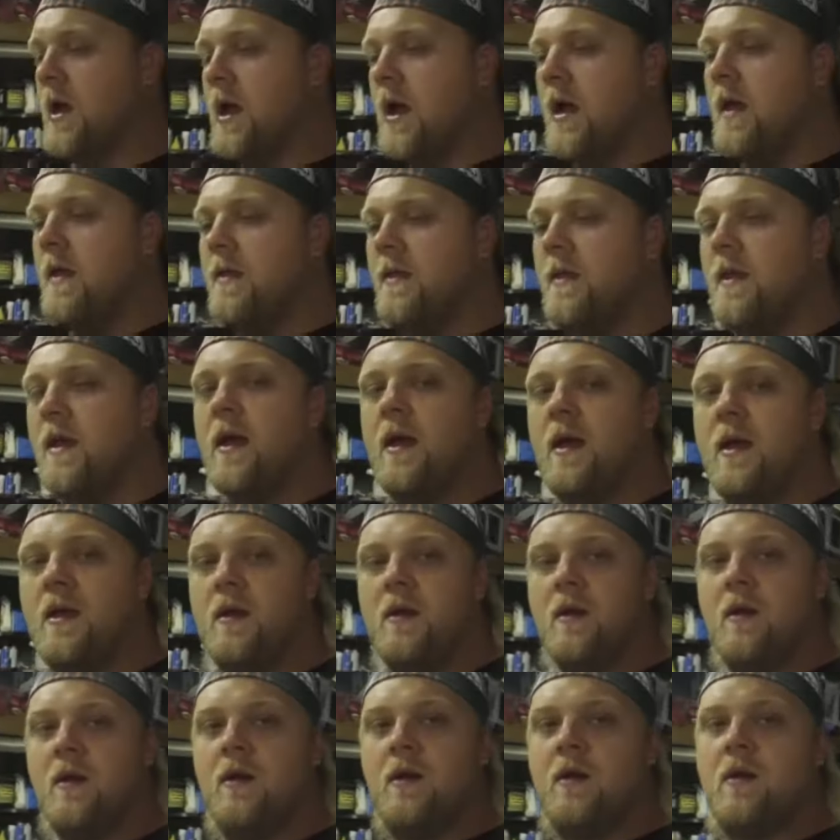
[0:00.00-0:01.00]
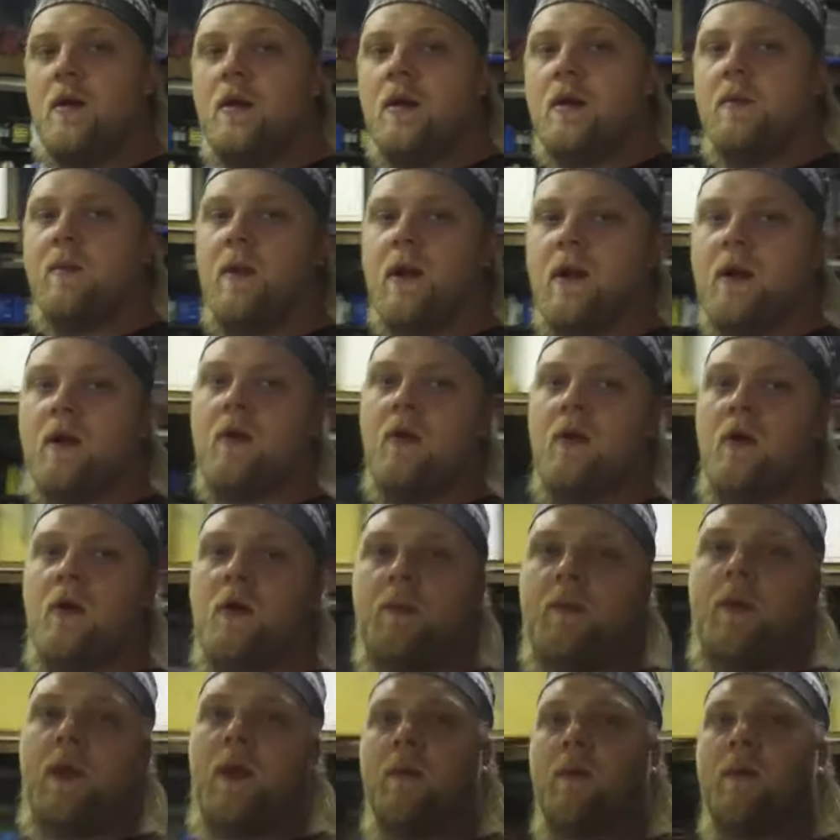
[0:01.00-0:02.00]
And then, you better
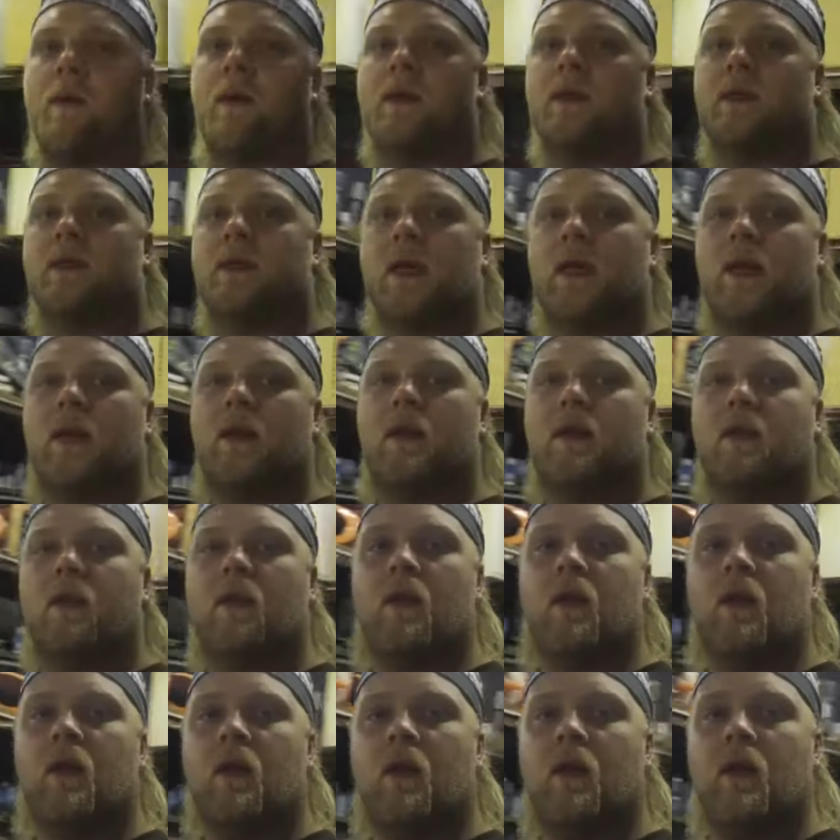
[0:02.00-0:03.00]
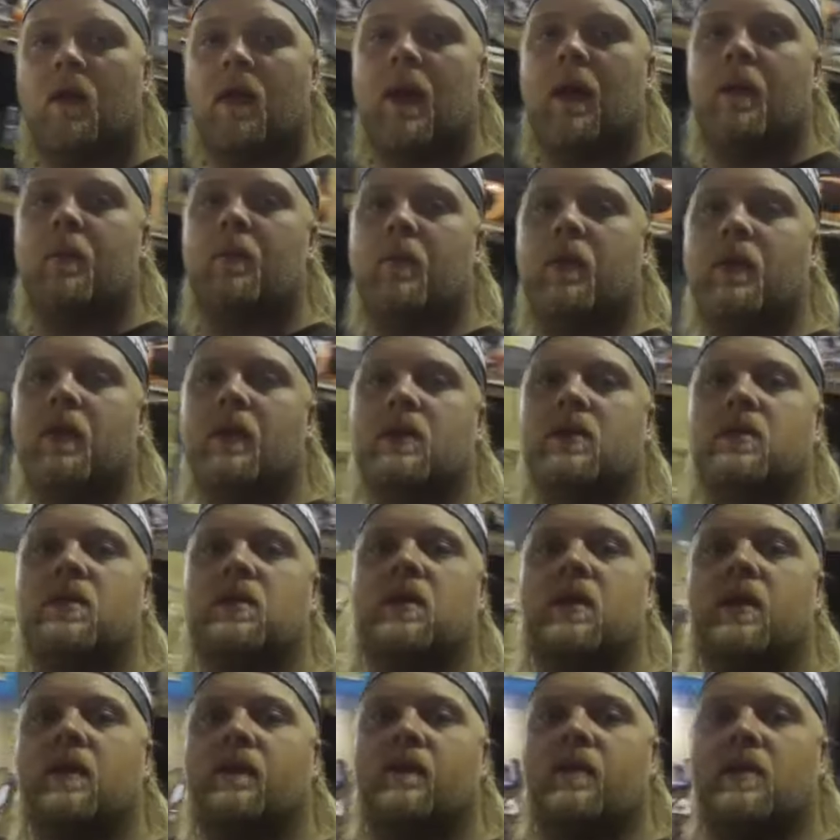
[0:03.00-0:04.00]
hope that when you sand that
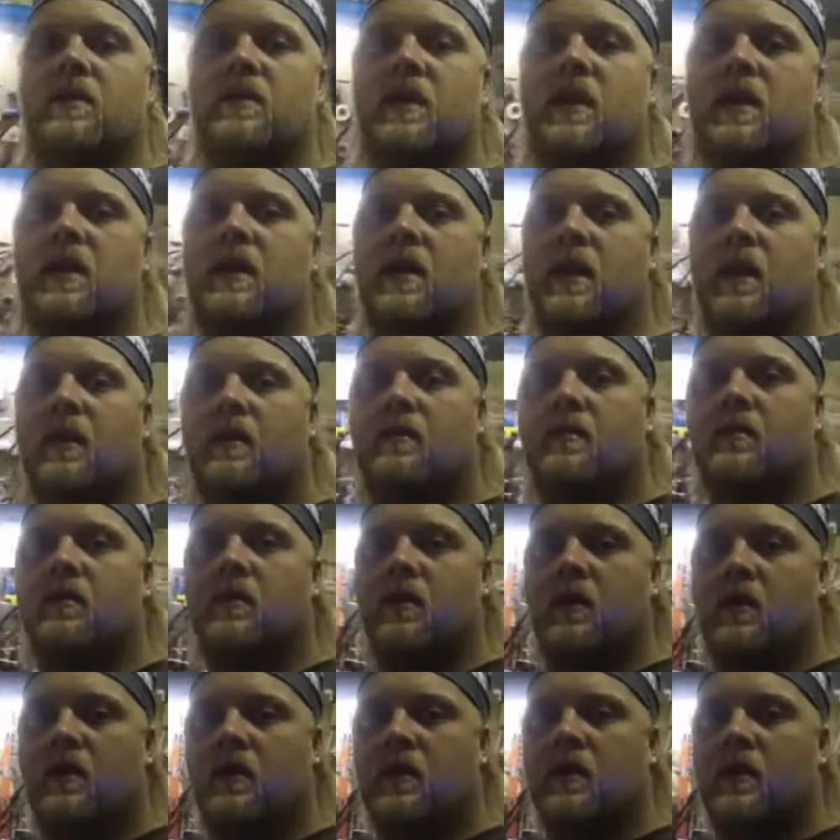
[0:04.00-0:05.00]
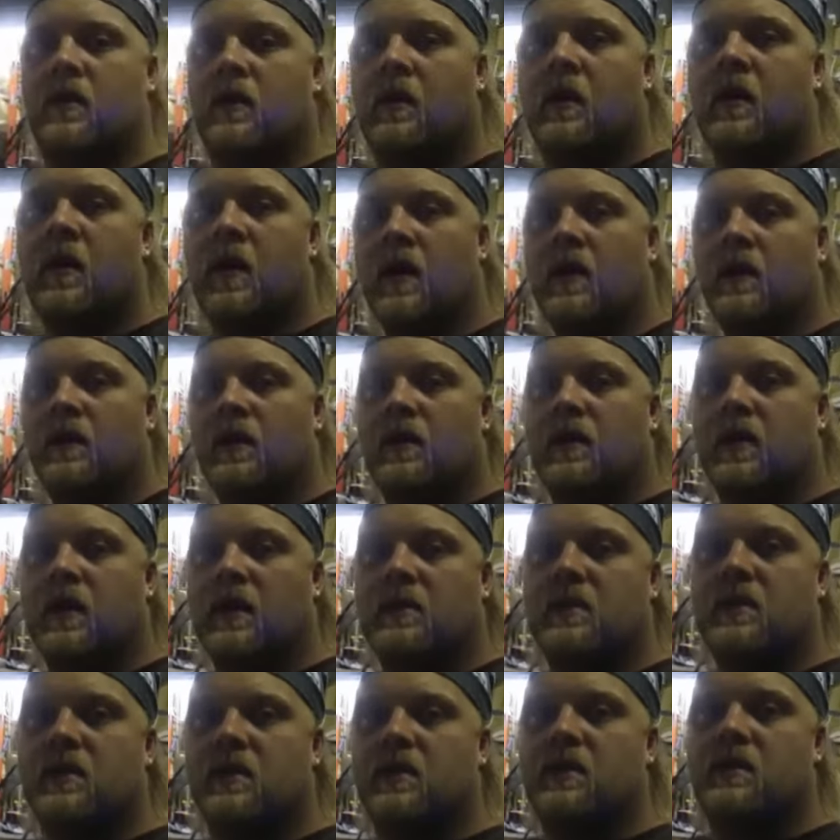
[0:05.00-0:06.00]
bitch, if you sand down to the clear,
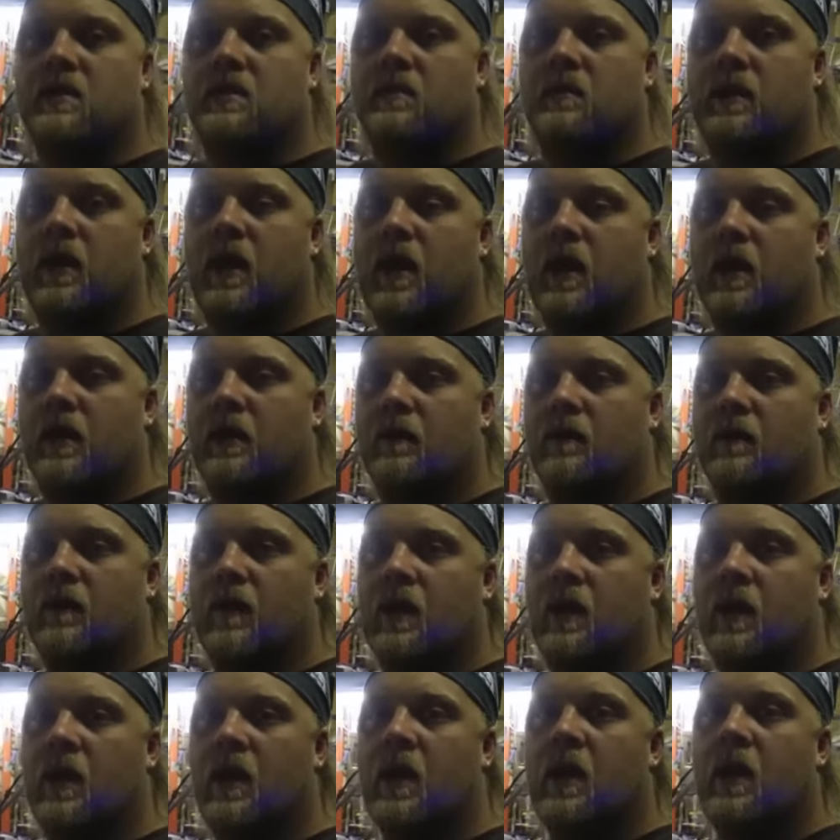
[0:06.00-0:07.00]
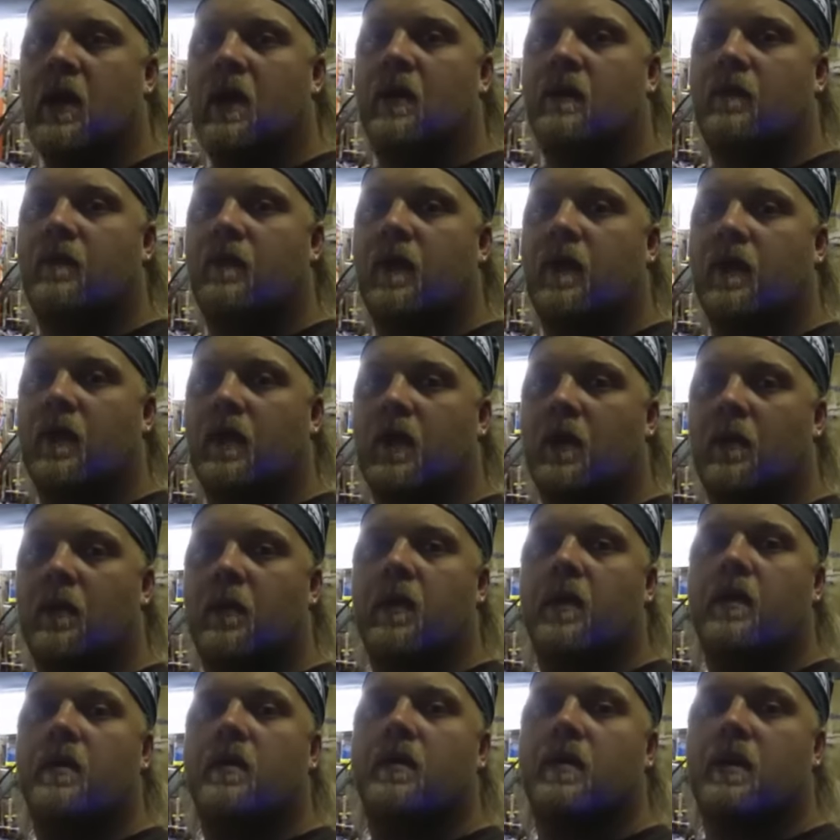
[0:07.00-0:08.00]
that shit doesn't reactivate and fuck up
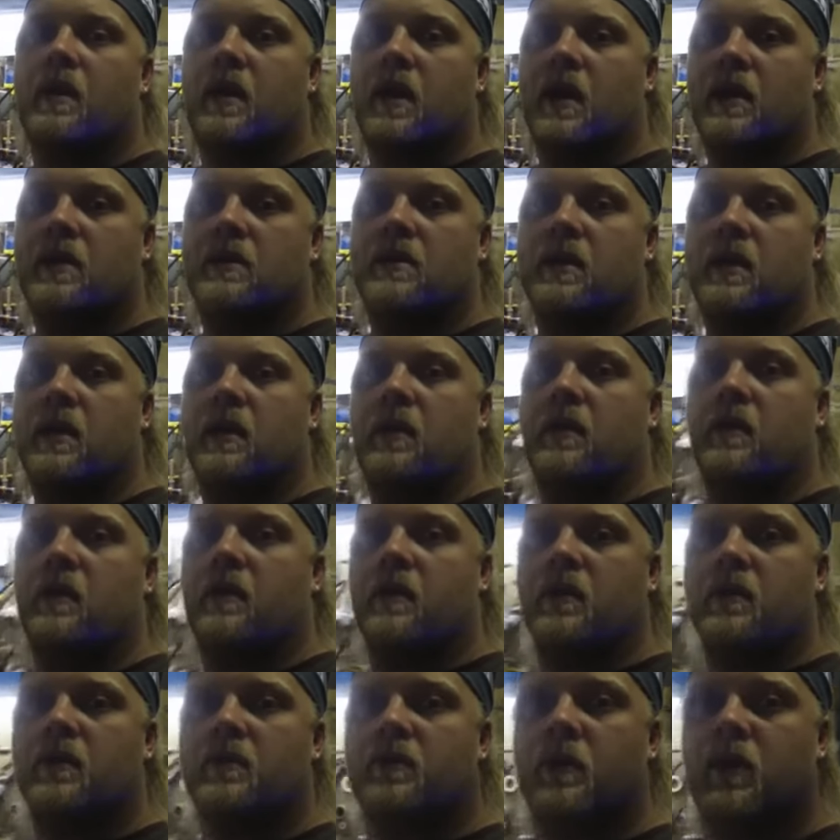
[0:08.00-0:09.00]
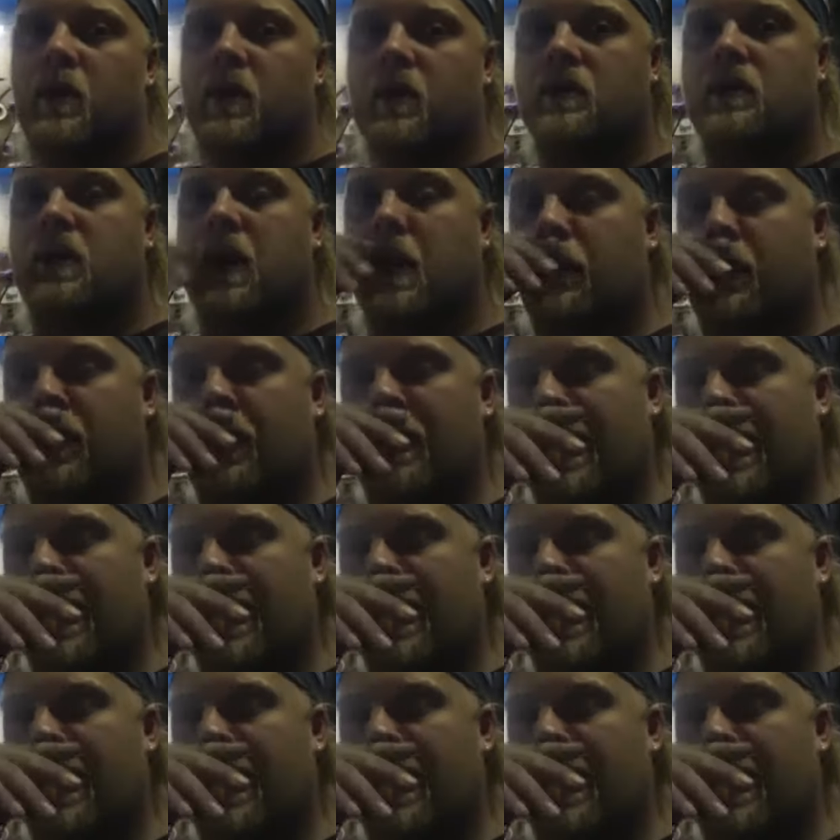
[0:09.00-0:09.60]
the next thing that you're gonna spray on top of